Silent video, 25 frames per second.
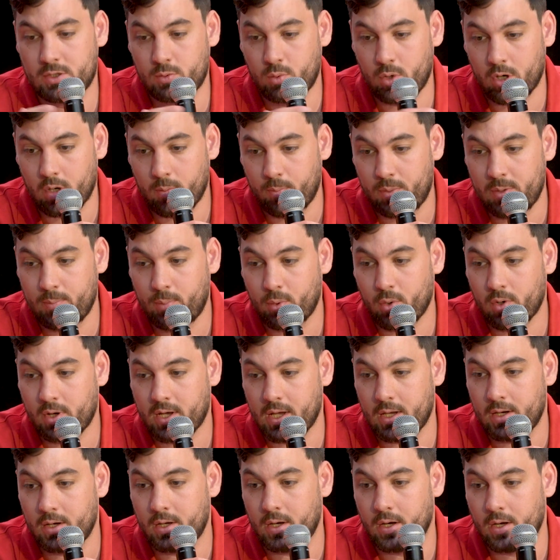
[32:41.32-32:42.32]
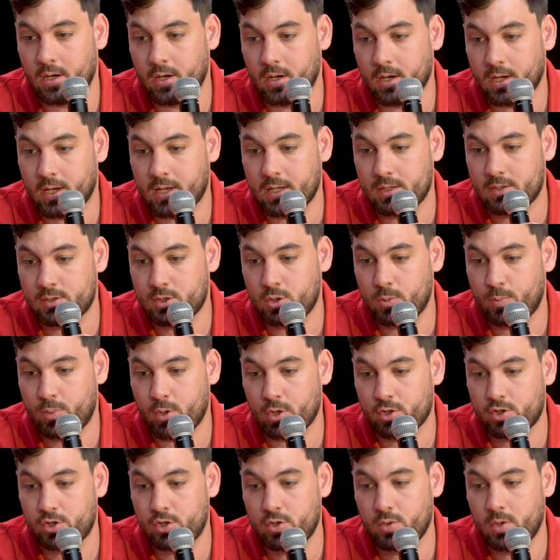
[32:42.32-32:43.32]
is where people can
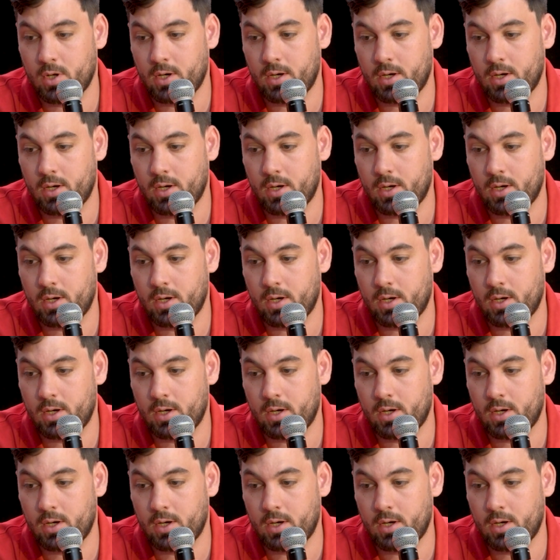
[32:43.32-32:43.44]
support you